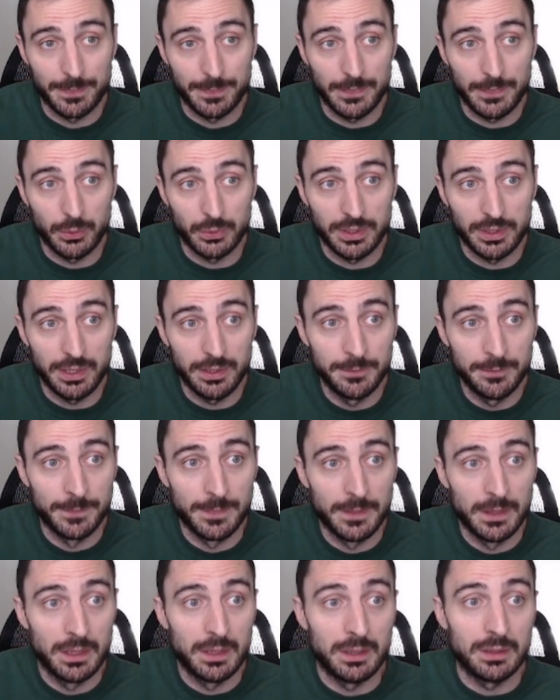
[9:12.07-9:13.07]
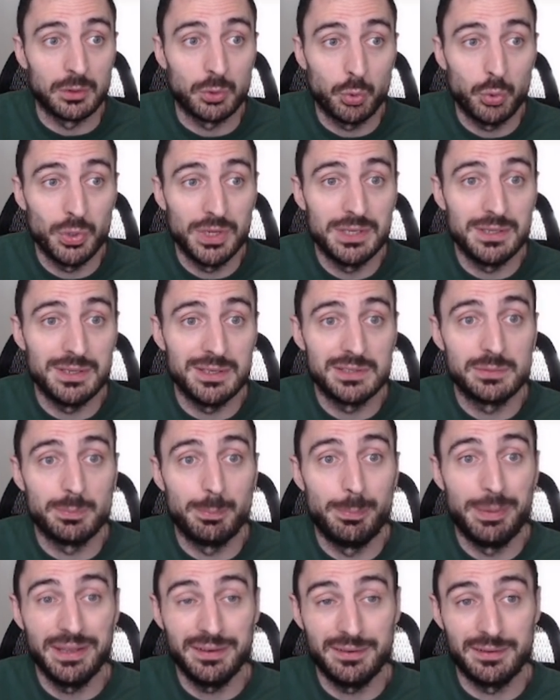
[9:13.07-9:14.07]
Okay? Queen is
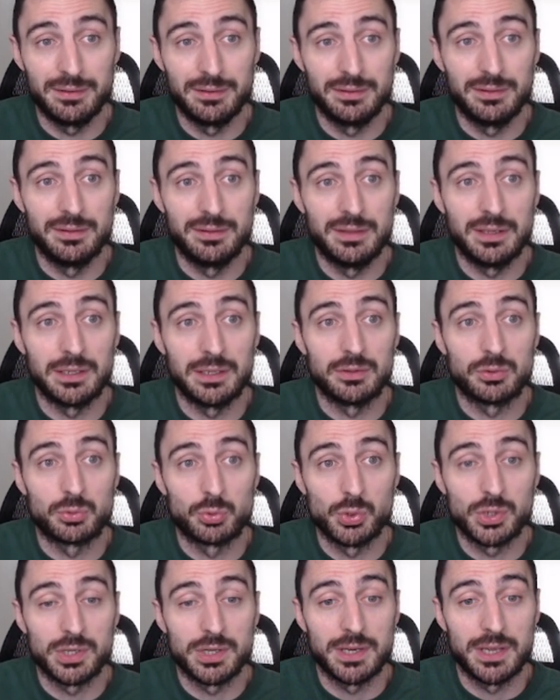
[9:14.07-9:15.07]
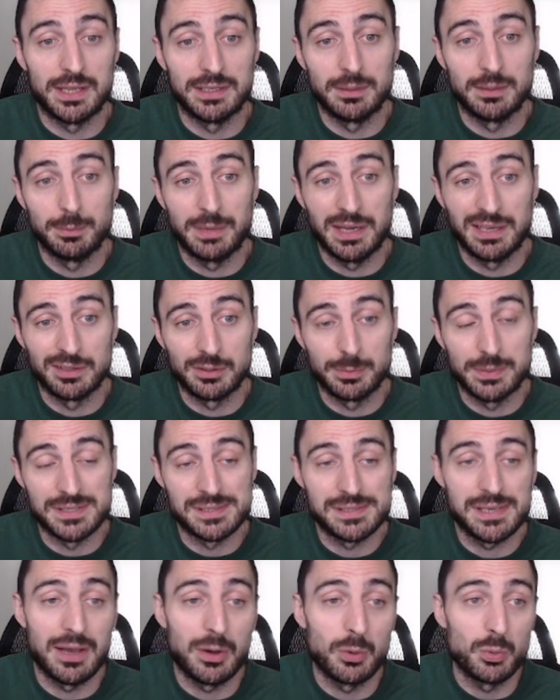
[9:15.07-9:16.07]
better than rook and the minor piece.
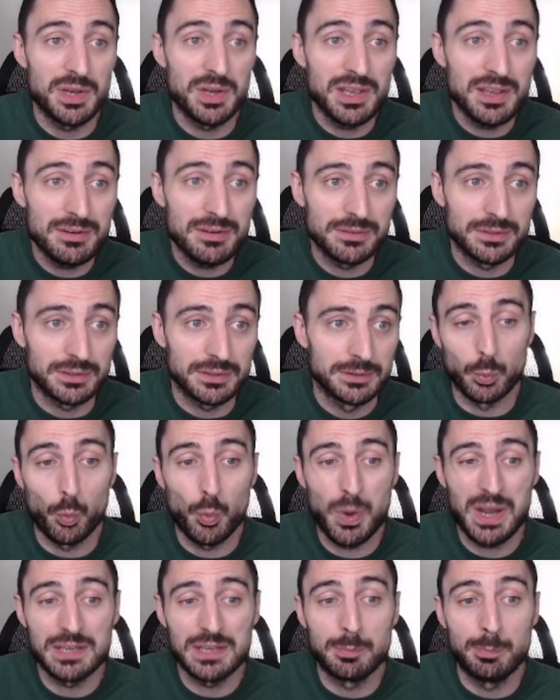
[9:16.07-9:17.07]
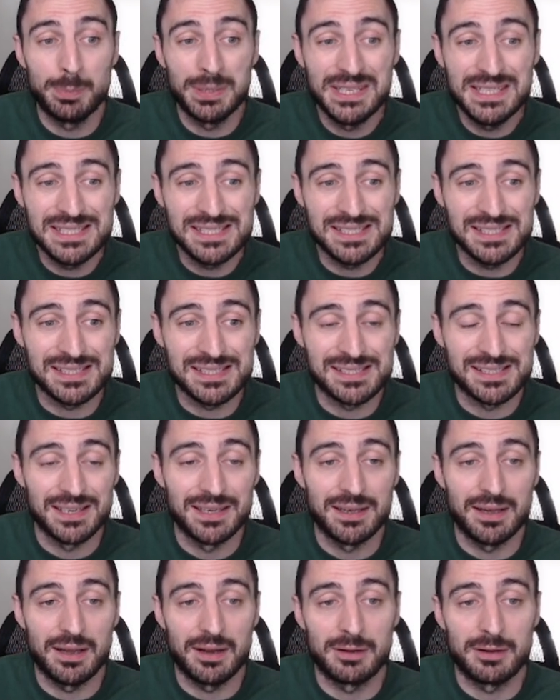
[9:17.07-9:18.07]
However, white pieces
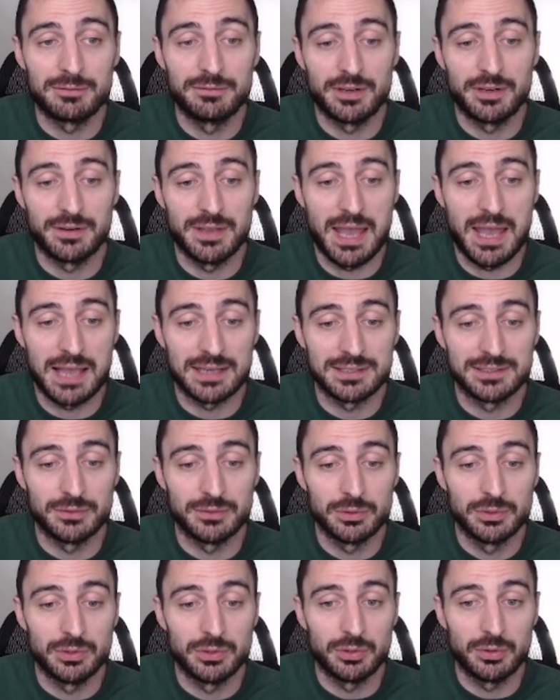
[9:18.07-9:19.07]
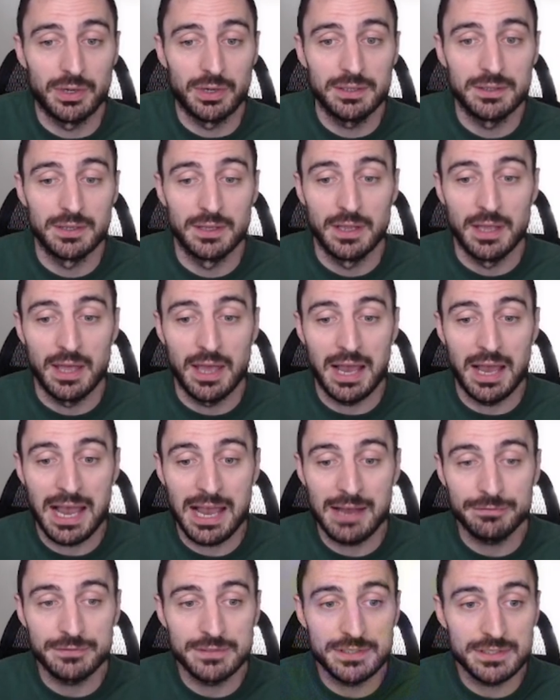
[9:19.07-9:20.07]
are very active, right?
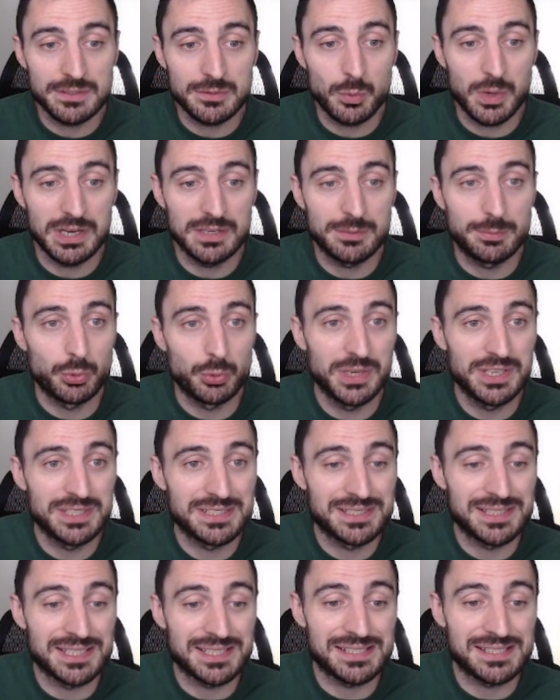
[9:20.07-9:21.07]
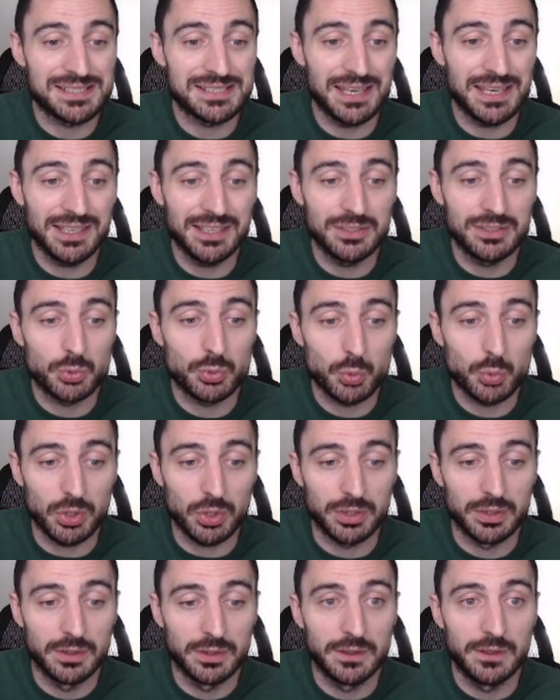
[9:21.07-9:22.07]
After white brings the second rook
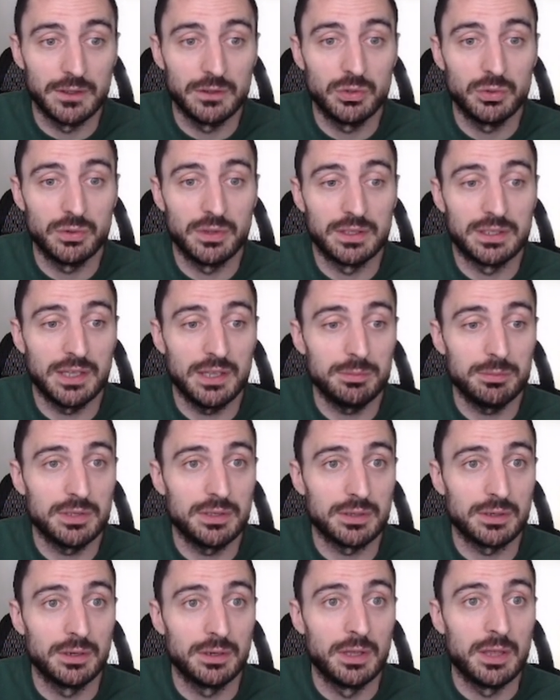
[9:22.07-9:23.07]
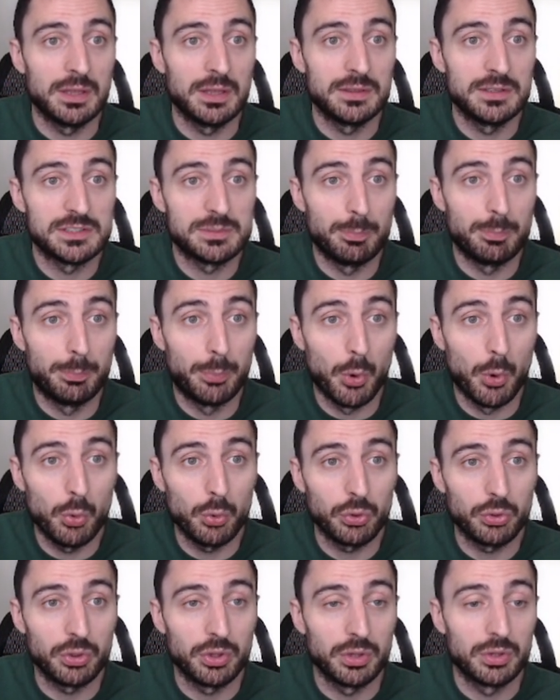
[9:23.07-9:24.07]
into the game here, these
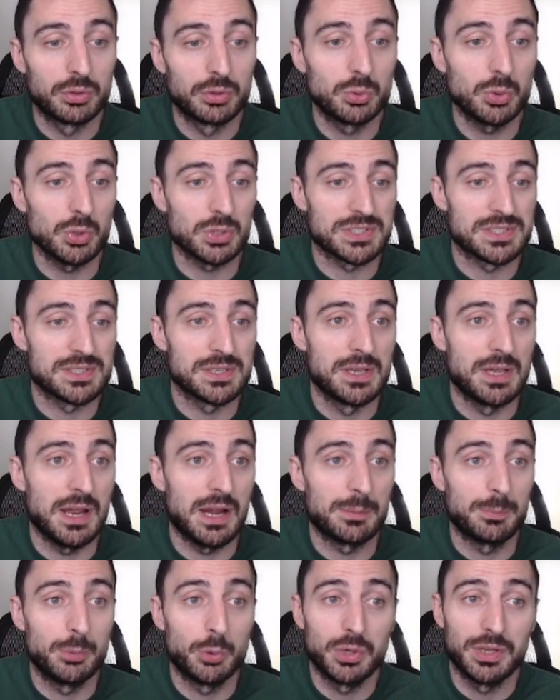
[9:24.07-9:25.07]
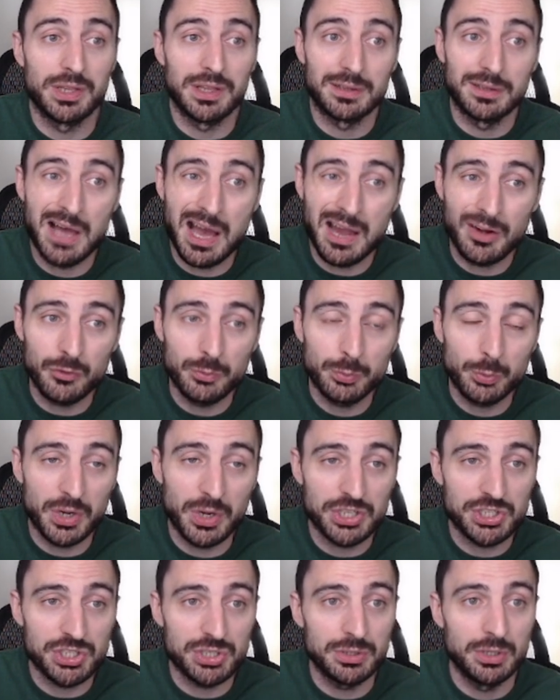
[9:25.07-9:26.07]
both rooks are putting a lot of
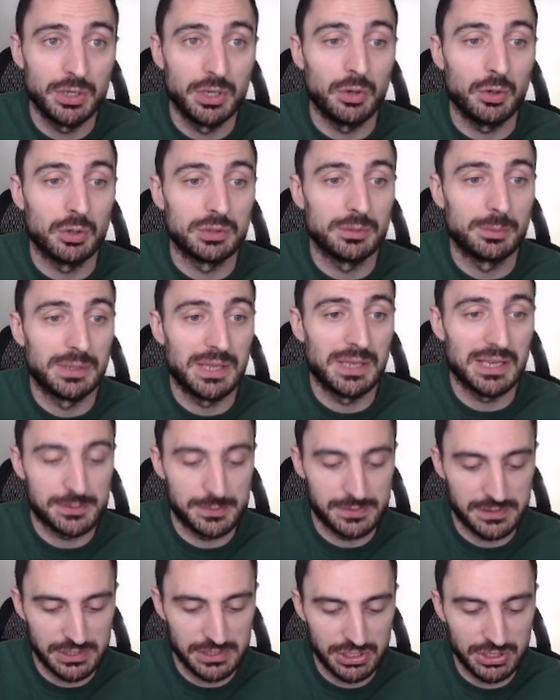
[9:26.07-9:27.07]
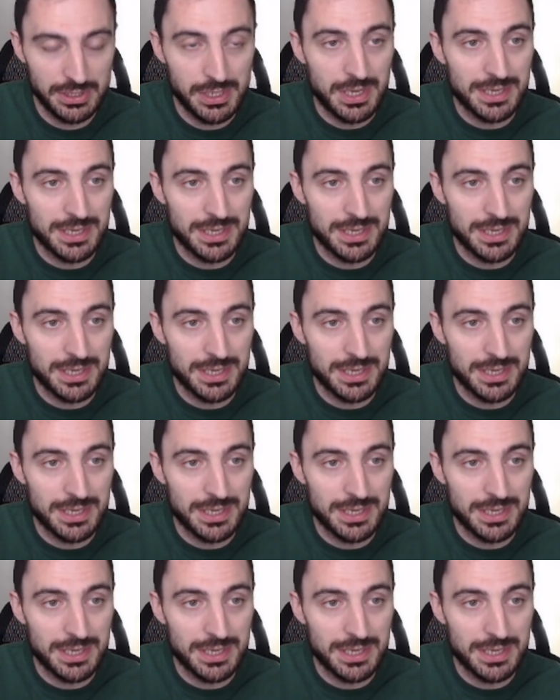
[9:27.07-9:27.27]
pressure on the black's position.